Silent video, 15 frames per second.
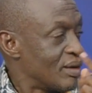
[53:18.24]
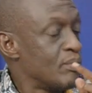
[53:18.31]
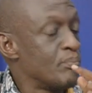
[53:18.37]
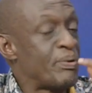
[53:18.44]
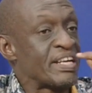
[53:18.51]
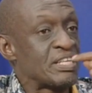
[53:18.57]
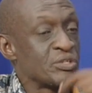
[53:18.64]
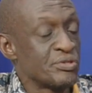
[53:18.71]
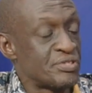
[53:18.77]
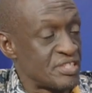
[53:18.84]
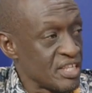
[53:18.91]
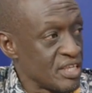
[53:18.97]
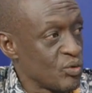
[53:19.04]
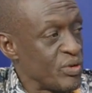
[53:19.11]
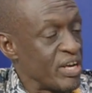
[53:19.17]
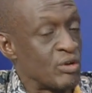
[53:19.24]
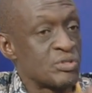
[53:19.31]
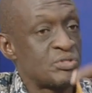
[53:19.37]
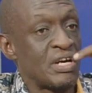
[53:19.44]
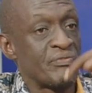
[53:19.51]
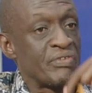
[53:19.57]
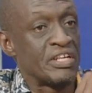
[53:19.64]
But you see, we
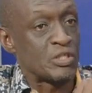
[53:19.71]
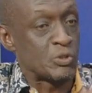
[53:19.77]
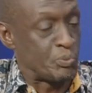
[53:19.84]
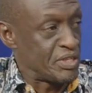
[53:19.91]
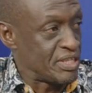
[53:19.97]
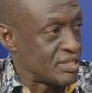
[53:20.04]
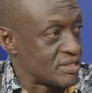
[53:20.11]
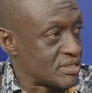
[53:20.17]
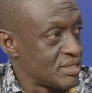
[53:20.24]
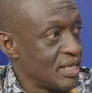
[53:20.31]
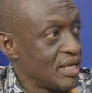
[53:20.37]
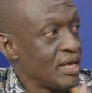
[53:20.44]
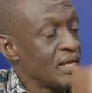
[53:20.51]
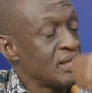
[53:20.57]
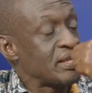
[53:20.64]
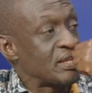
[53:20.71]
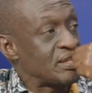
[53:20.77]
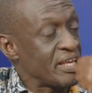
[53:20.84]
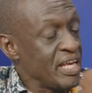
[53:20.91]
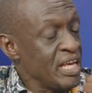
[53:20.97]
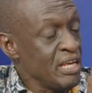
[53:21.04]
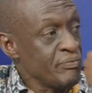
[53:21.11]
also have an experience
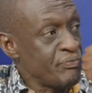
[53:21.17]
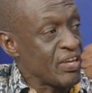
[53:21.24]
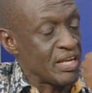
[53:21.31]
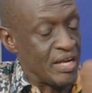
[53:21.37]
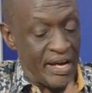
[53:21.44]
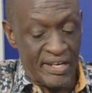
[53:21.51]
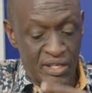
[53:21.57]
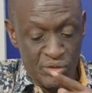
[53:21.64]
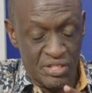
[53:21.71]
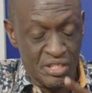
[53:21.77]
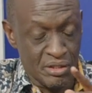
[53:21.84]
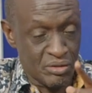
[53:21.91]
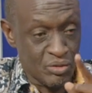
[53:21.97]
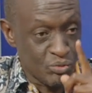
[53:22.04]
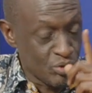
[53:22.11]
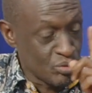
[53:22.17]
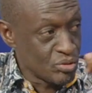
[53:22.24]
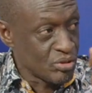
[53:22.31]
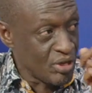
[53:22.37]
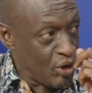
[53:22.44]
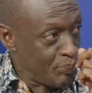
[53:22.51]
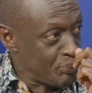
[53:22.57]
that and you see,
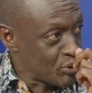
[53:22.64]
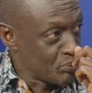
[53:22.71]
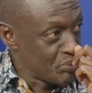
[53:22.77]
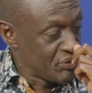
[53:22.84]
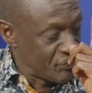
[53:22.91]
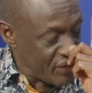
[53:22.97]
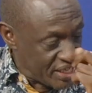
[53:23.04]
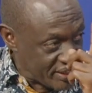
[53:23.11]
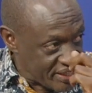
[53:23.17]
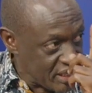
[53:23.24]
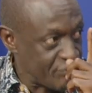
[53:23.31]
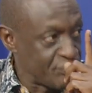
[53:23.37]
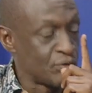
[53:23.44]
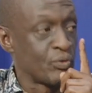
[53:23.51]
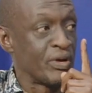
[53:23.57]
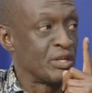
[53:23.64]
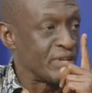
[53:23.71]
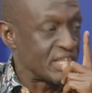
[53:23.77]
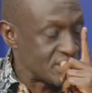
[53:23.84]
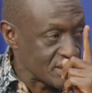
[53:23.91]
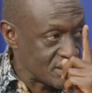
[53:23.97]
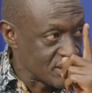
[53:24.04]
Opera, be very careful when
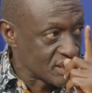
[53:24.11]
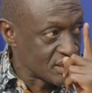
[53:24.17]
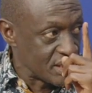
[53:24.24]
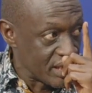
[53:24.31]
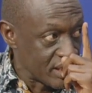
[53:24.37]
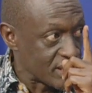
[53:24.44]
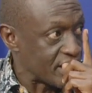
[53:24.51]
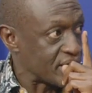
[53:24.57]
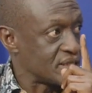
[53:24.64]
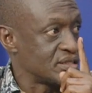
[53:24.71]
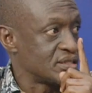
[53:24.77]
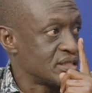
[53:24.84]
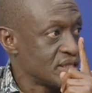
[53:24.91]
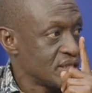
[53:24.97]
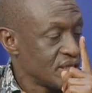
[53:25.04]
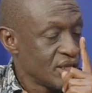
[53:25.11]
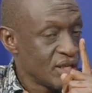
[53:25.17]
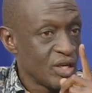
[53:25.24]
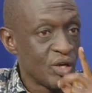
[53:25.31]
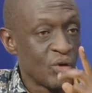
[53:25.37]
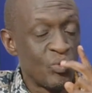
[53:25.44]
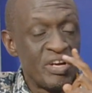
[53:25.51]
you are setting deadlines.
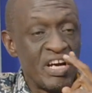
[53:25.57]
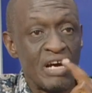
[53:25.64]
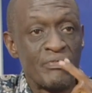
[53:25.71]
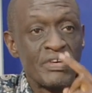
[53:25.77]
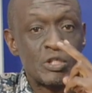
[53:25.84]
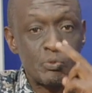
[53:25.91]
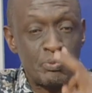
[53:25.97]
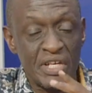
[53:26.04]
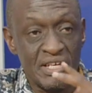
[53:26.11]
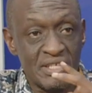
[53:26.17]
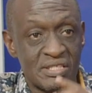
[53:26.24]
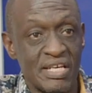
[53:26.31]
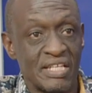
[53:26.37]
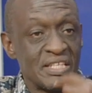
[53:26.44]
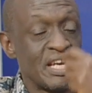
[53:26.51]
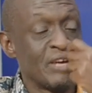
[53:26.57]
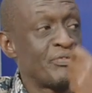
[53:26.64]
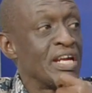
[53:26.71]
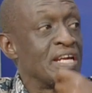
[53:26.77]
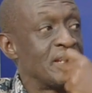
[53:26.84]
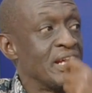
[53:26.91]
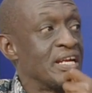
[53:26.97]
We have experienced that
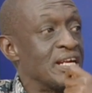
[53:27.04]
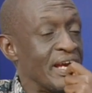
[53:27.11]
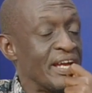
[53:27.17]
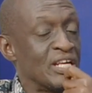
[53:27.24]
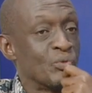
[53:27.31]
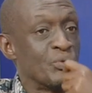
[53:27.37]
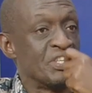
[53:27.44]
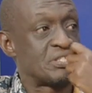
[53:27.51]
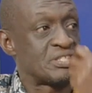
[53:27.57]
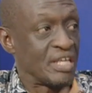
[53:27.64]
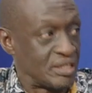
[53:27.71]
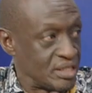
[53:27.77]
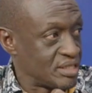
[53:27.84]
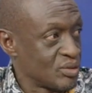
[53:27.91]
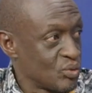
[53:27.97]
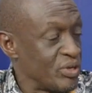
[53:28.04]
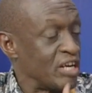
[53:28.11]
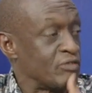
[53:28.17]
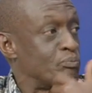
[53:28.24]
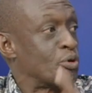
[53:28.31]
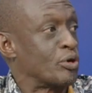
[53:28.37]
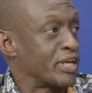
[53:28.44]
every deadline we set, we
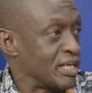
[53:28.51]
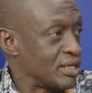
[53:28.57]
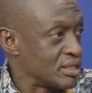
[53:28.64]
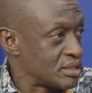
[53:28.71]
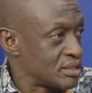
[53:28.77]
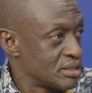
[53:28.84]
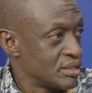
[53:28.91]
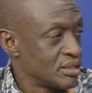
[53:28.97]
have broken it.